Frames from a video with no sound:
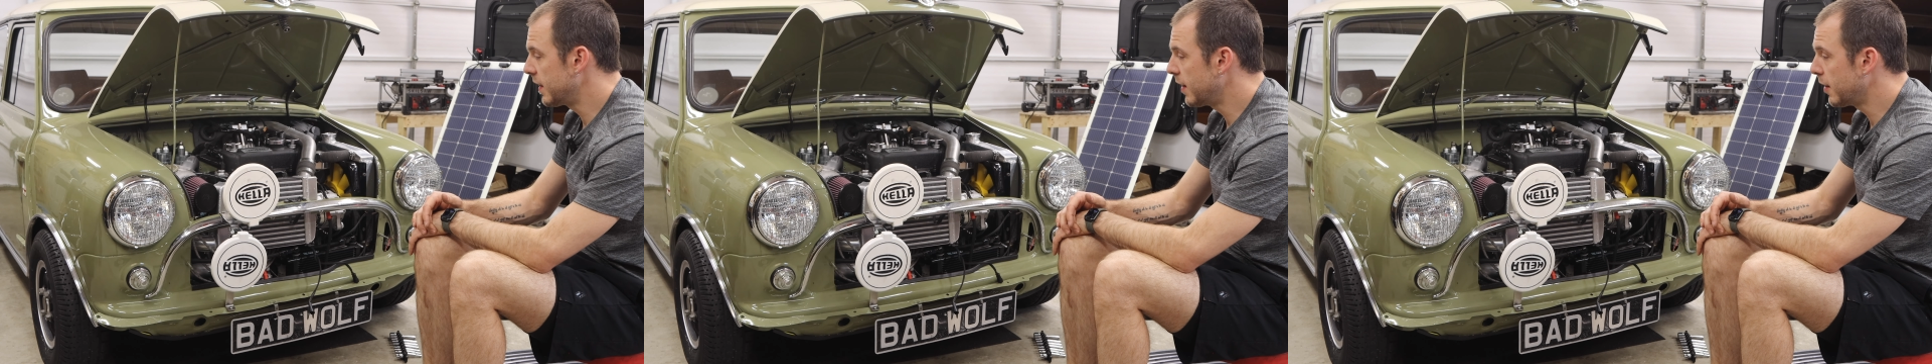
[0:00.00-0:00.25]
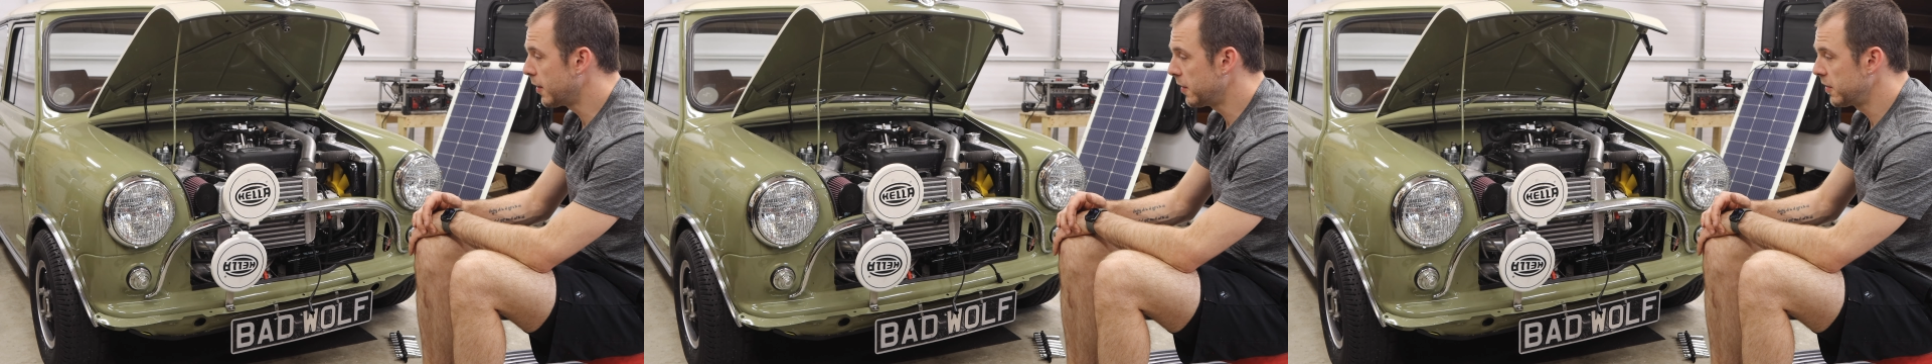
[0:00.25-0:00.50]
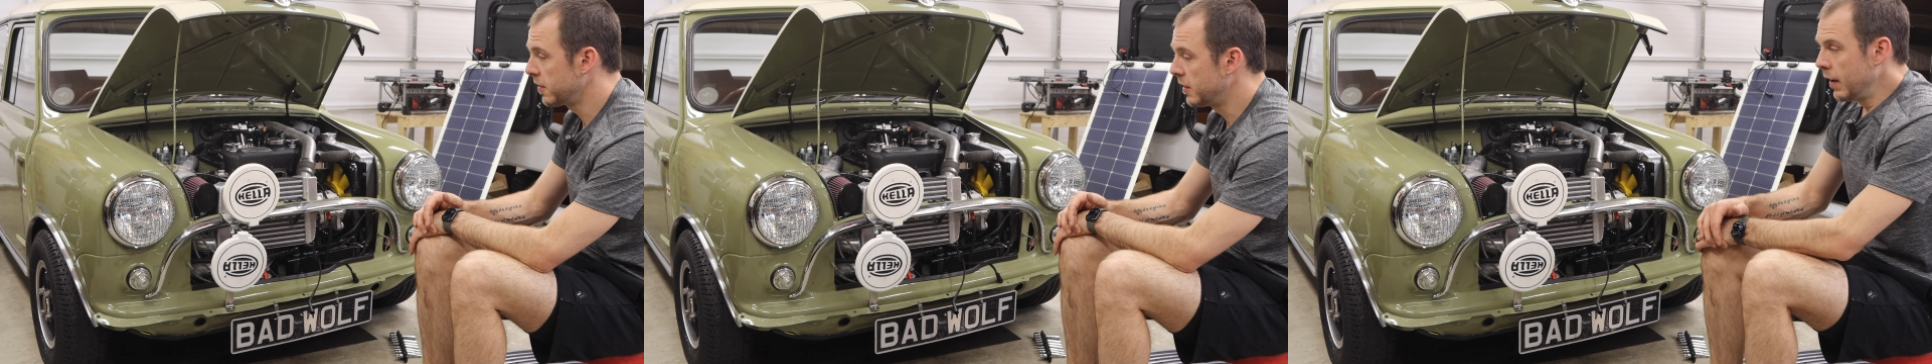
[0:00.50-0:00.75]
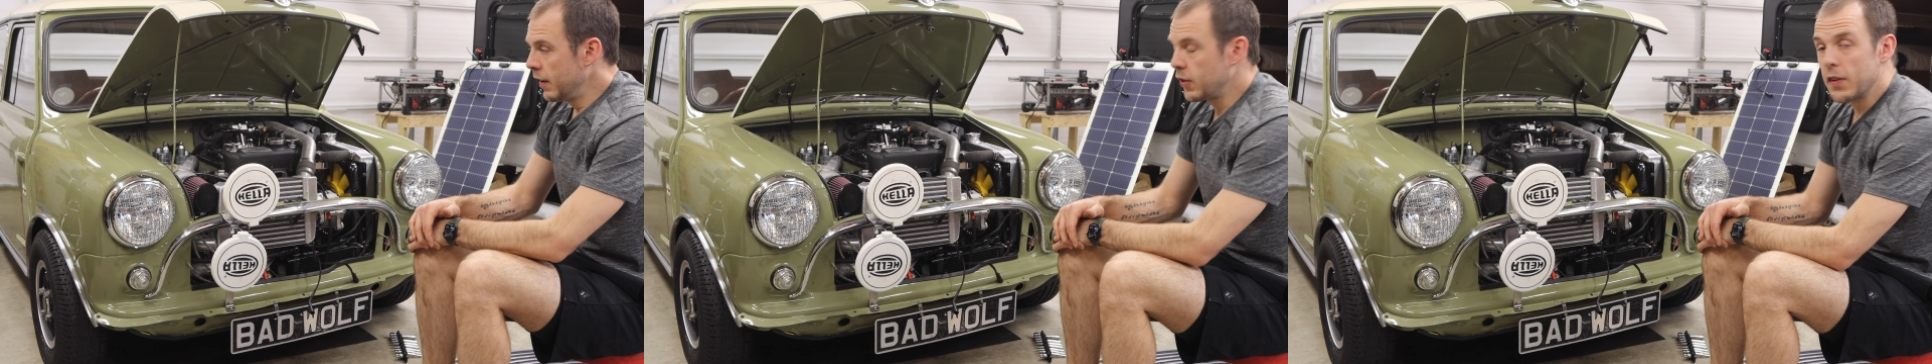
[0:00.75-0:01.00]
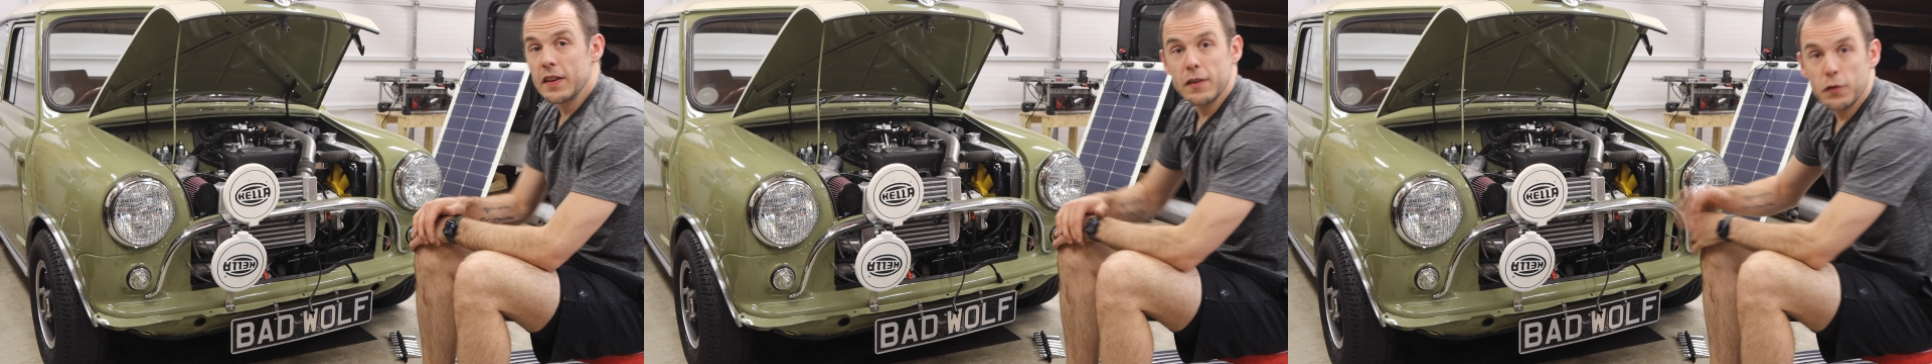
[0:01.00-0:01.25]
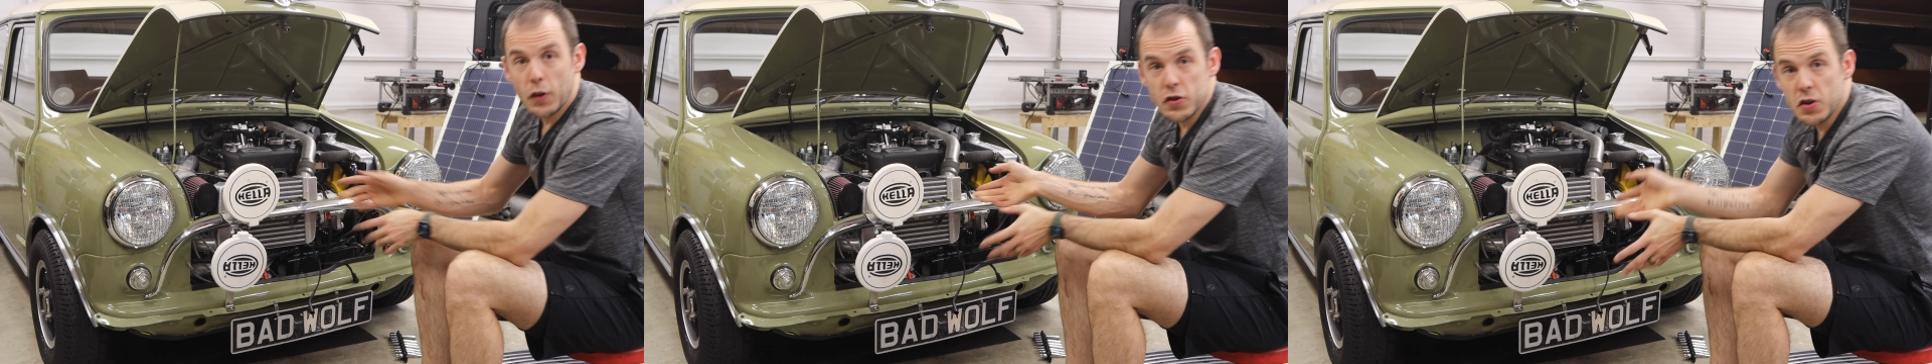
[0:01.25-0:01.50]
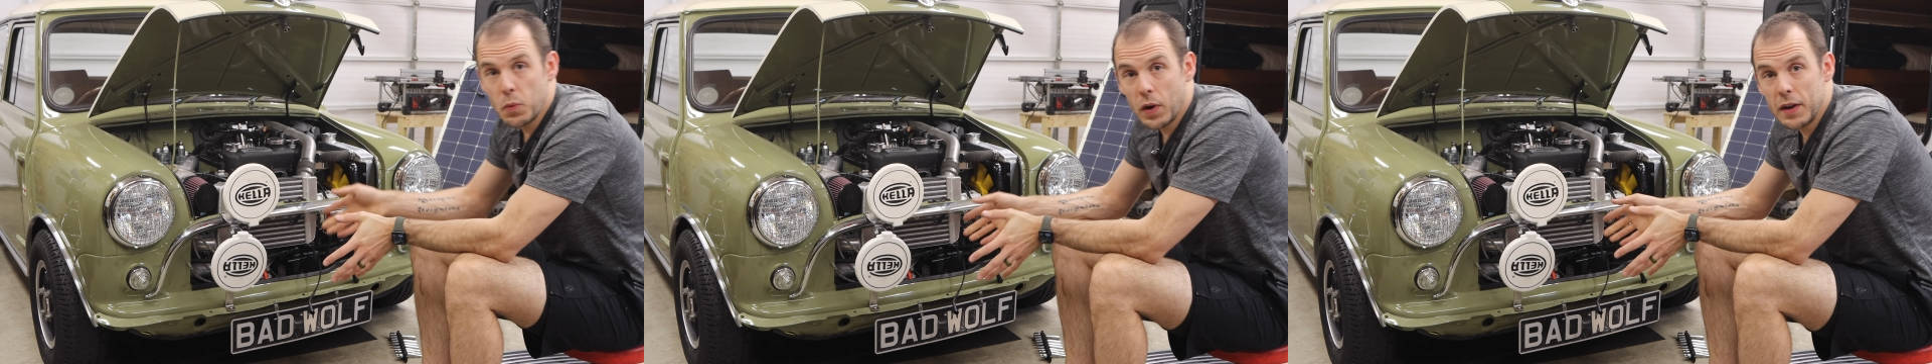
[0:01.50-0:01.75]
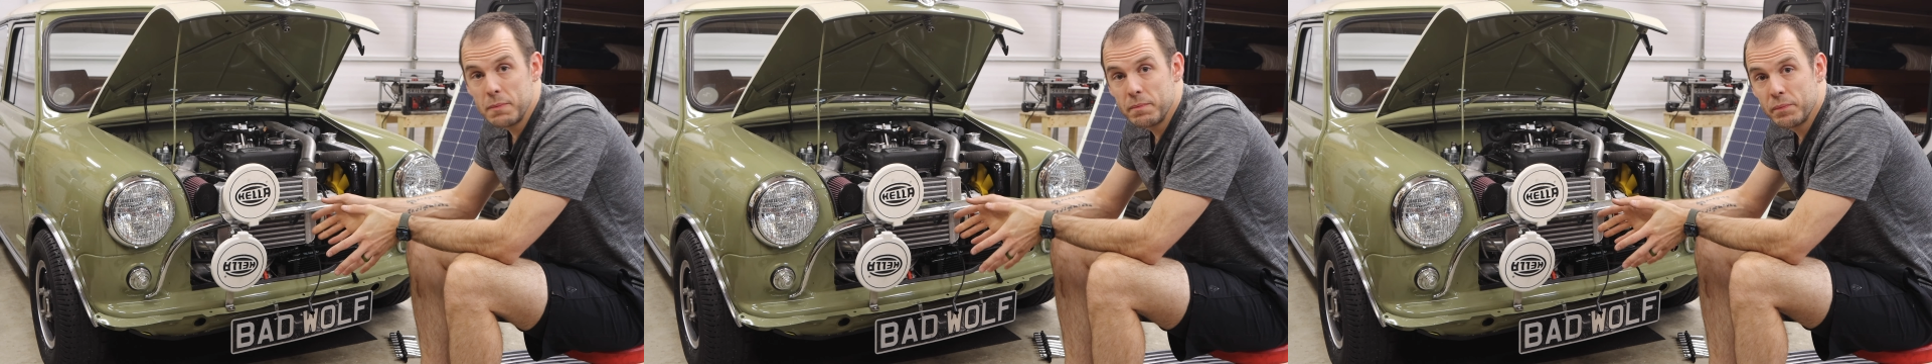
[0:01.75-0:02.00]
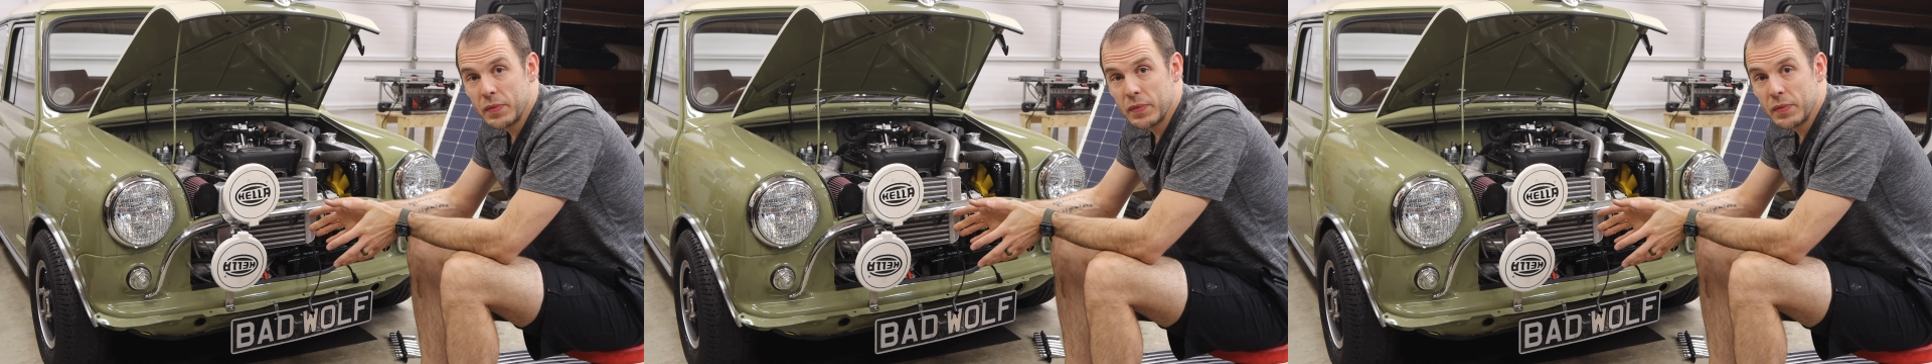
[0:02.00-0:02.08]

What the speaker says: years. So this is version 1.